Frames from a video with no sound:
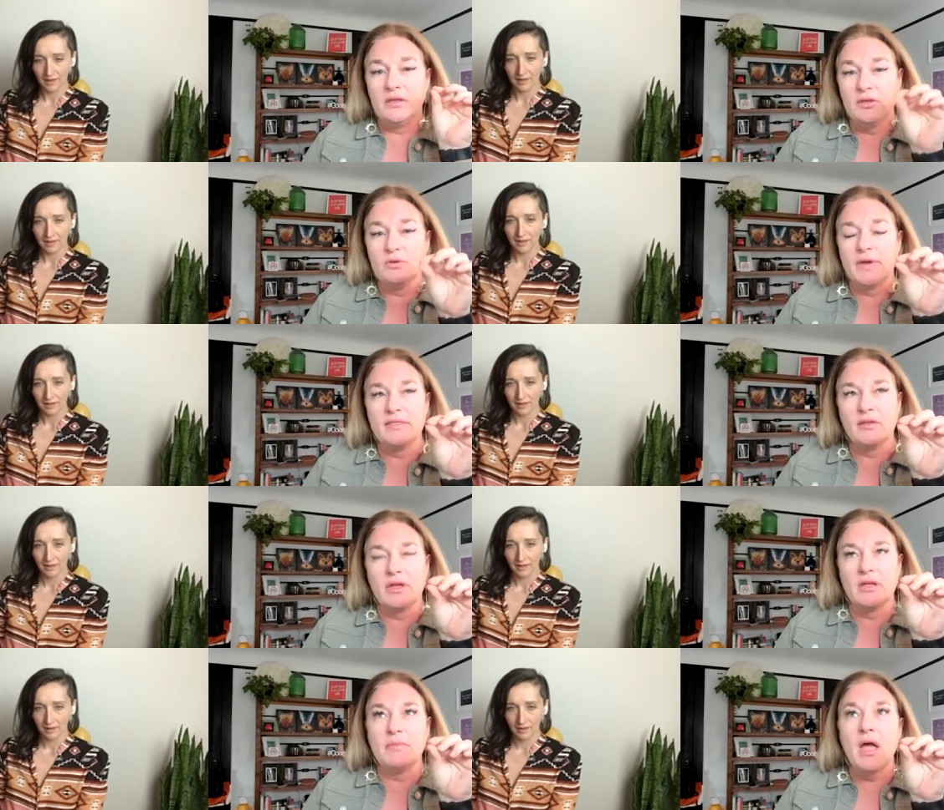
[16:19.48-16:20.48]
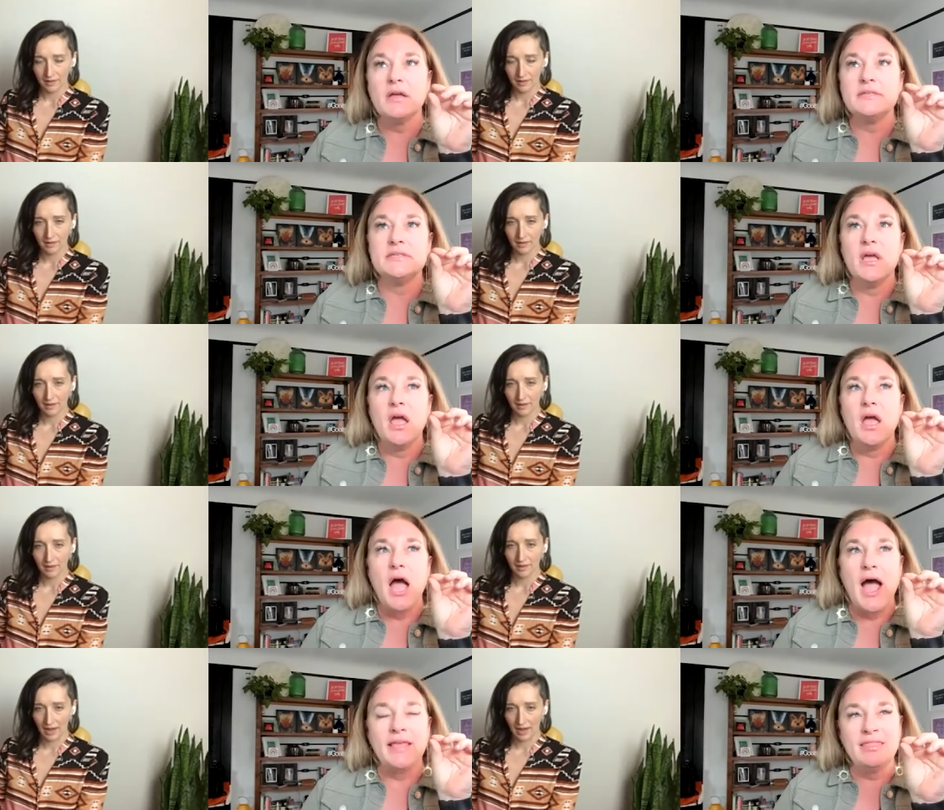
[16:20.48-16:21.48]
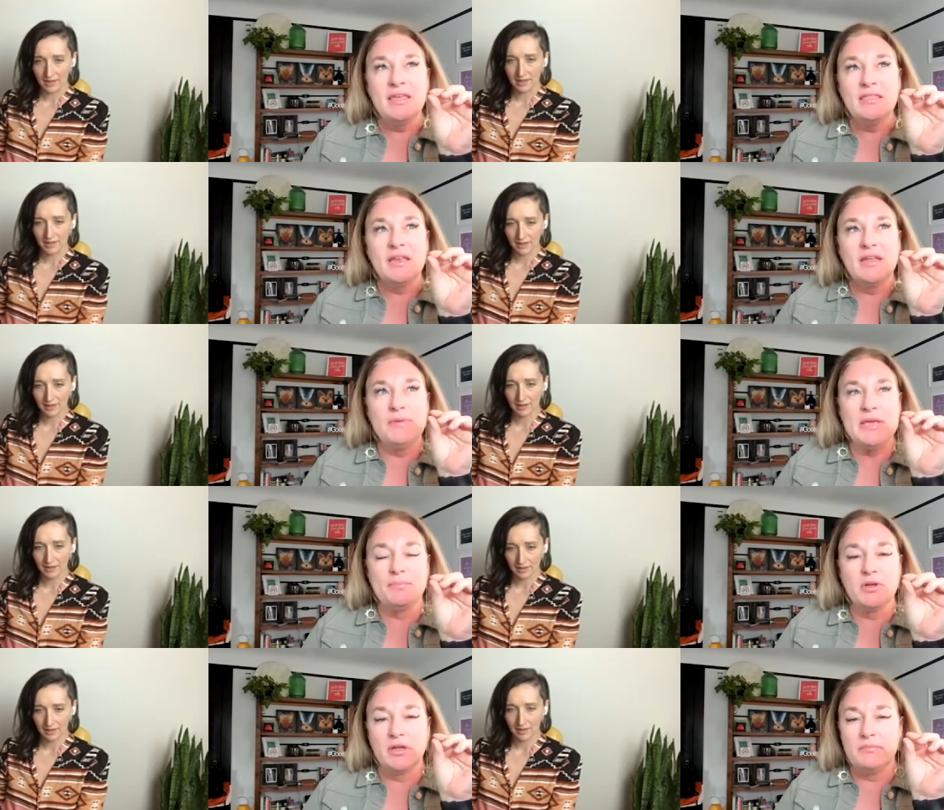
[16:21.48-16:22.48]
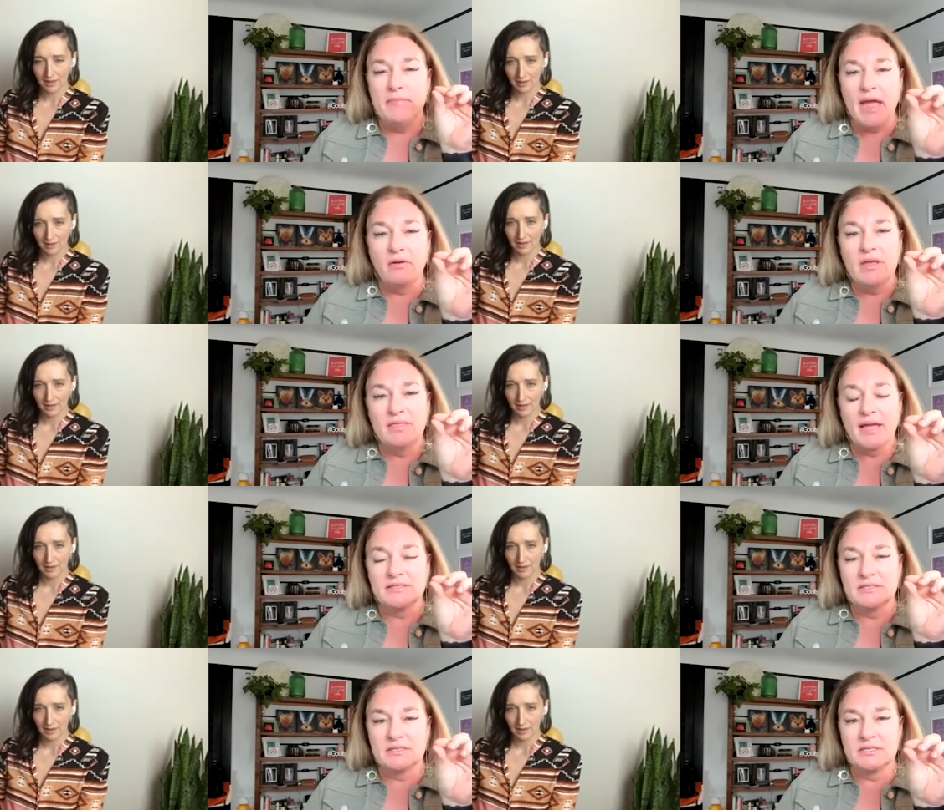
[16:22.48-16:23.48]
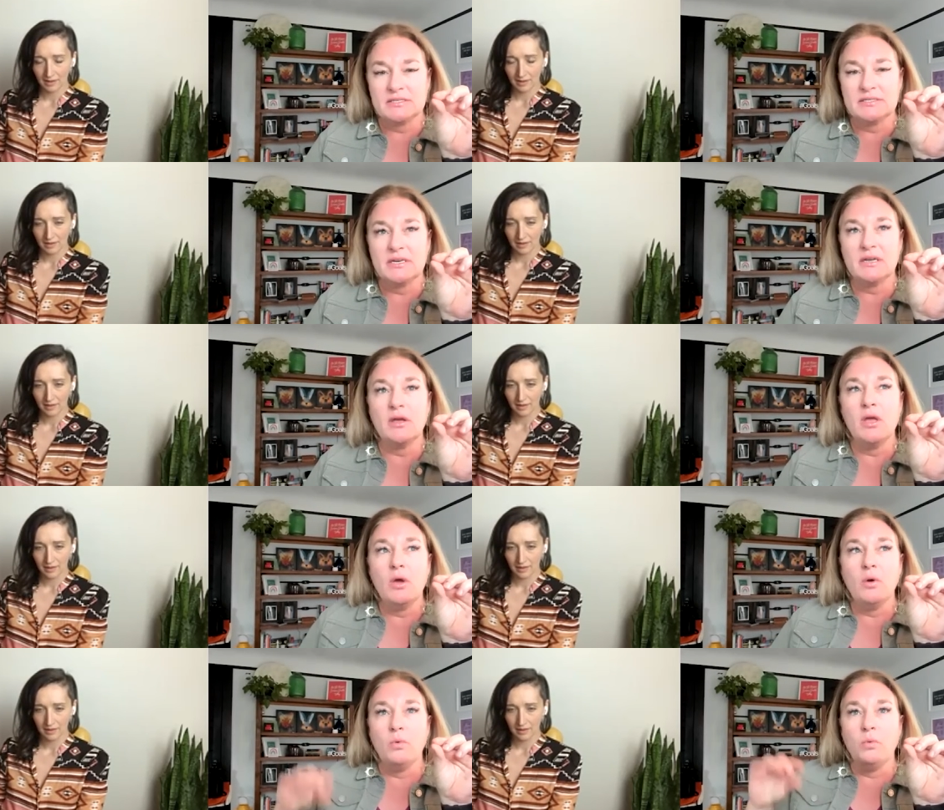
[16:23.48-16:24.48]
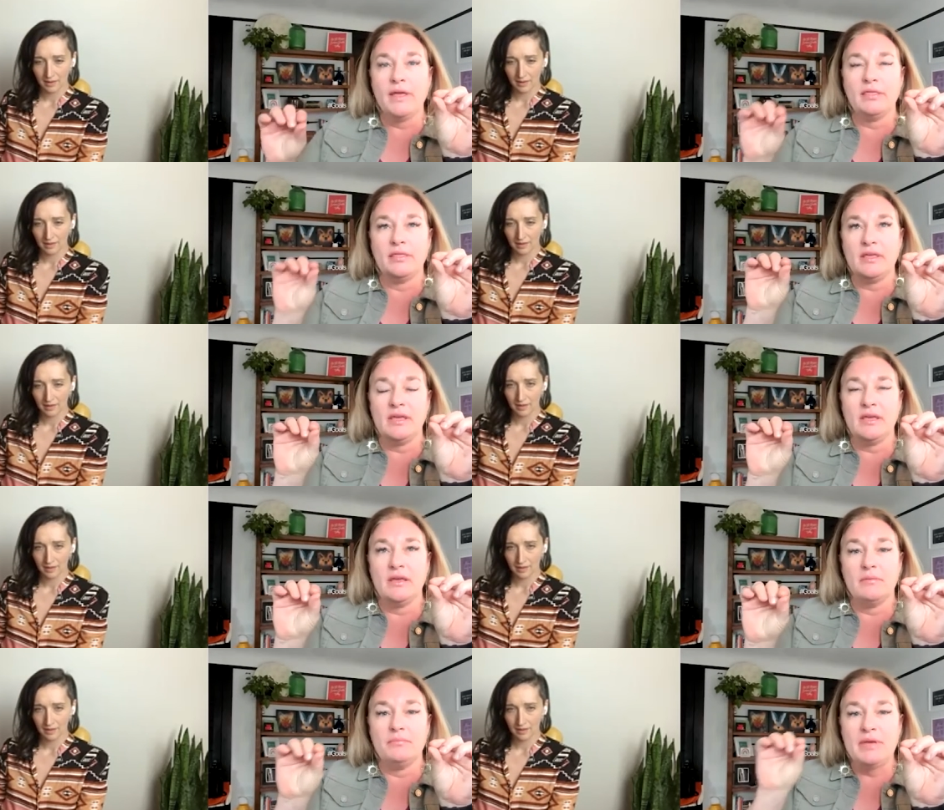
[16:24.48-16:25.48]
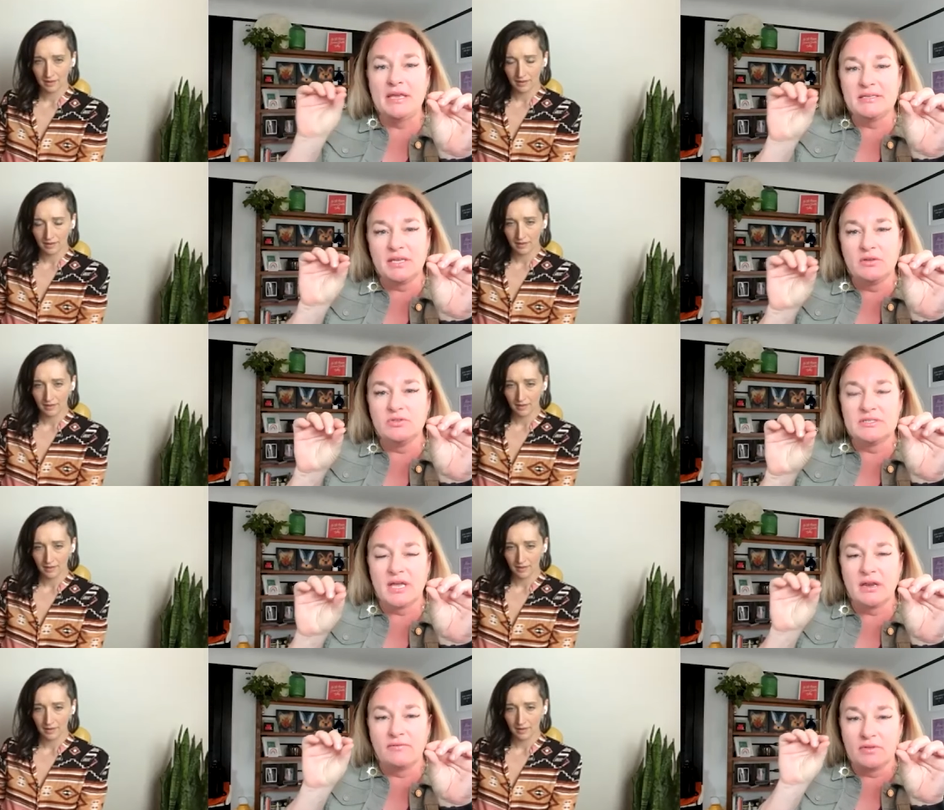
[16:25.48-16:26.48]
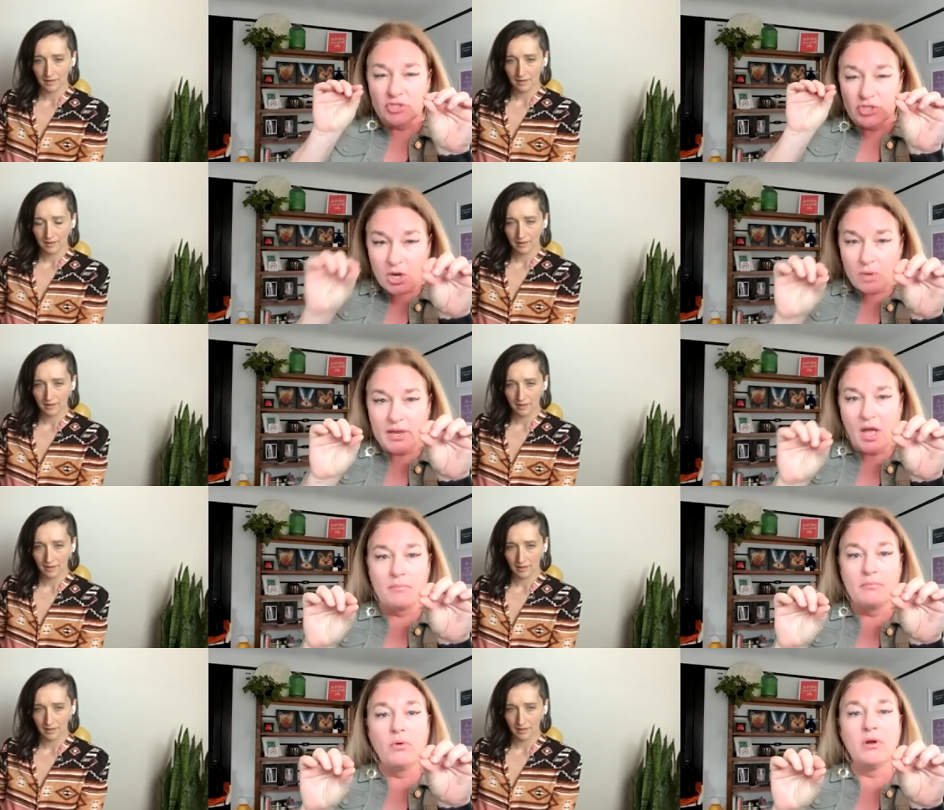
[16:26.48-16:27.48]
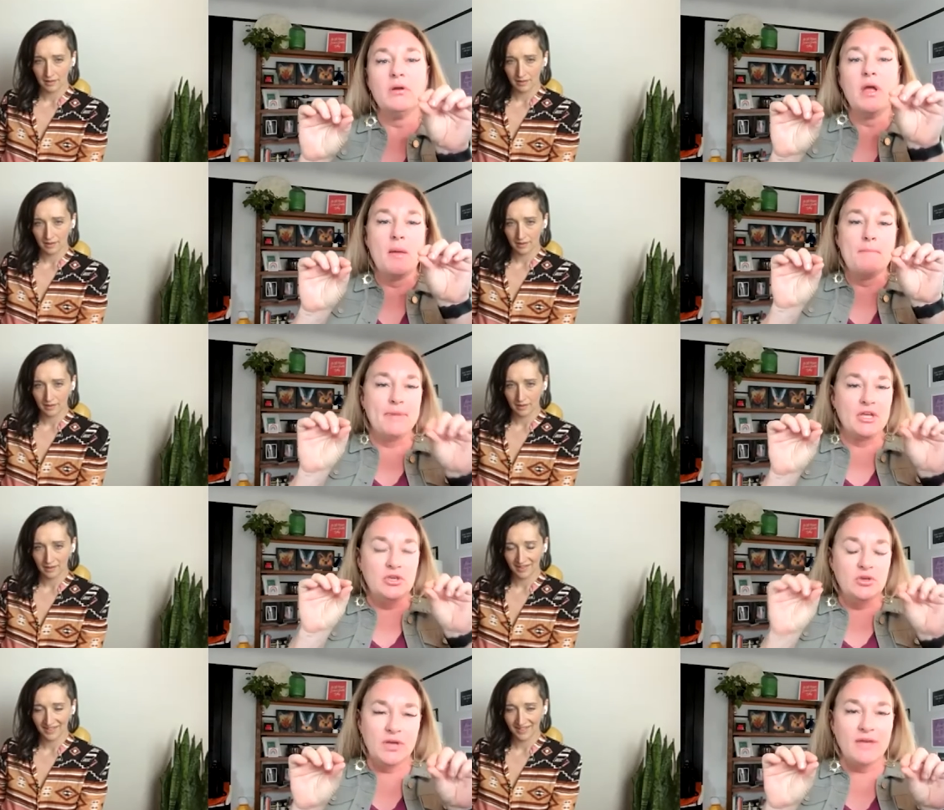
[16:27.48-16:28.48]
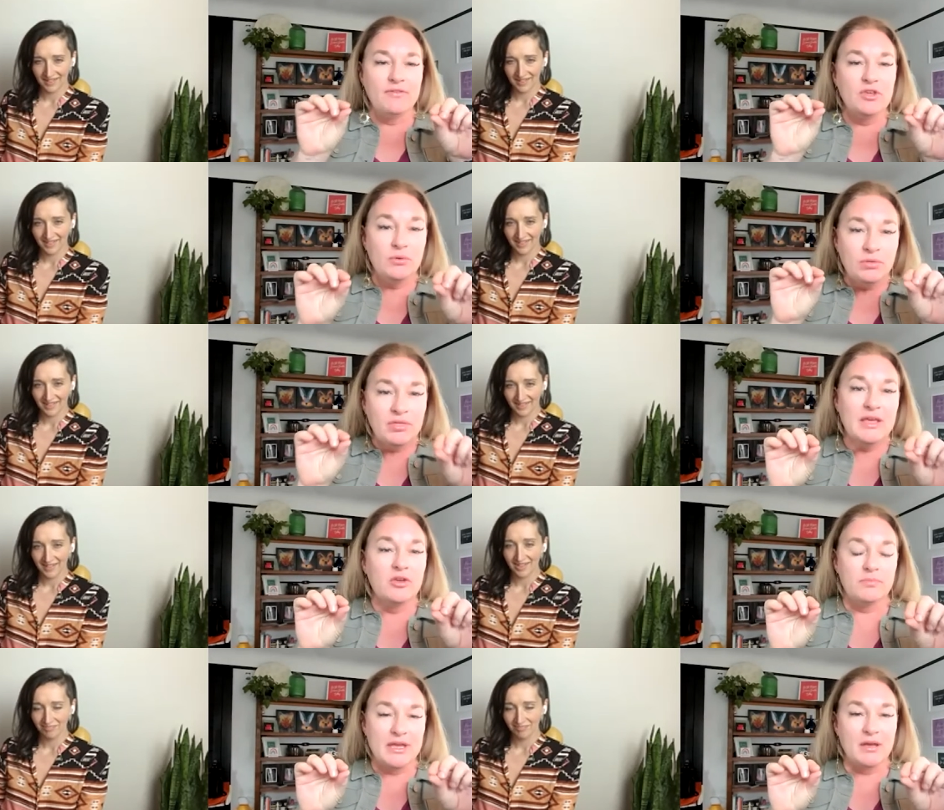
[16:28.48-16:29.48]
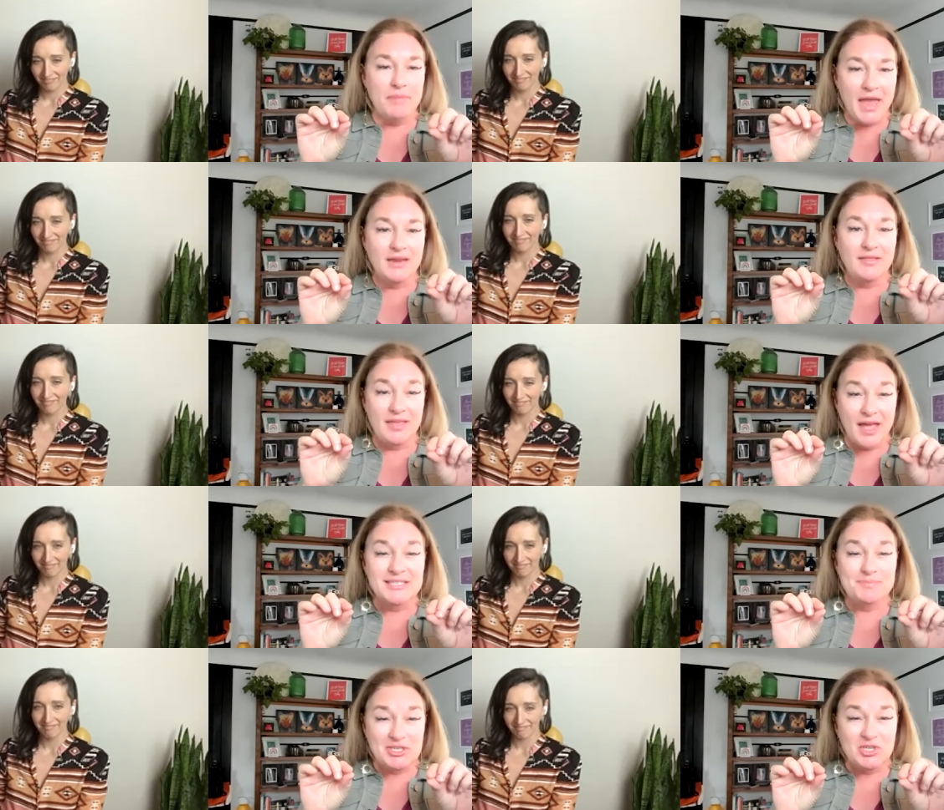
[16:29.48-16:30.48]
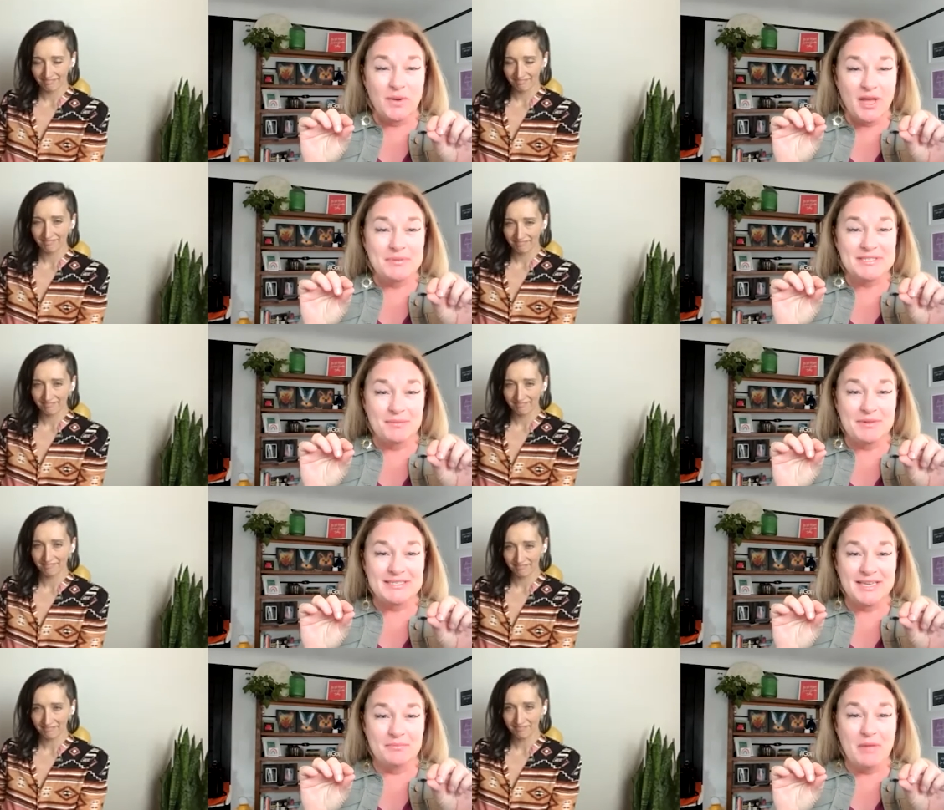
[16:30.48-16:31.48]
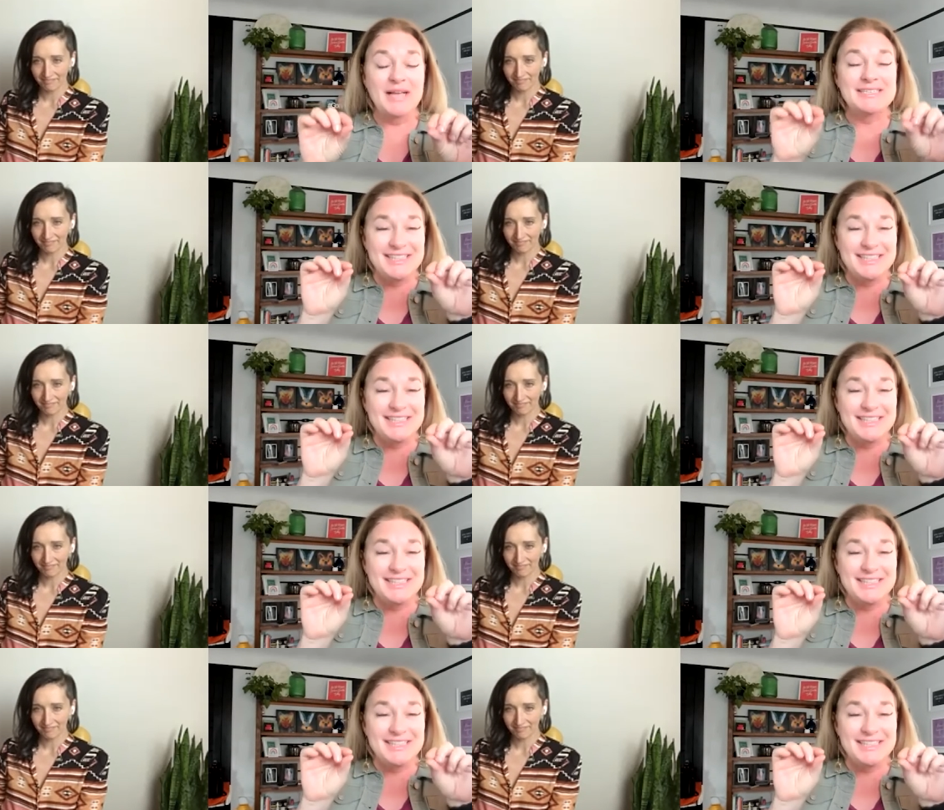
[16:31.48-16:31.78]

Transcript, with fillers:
Speaker 1: you in their inbox. Yes. I think that if people could marry that statistic with the piece that you just said of showing up more, but you if you think you're being a pain in the ass by showing up in somebody's inbox,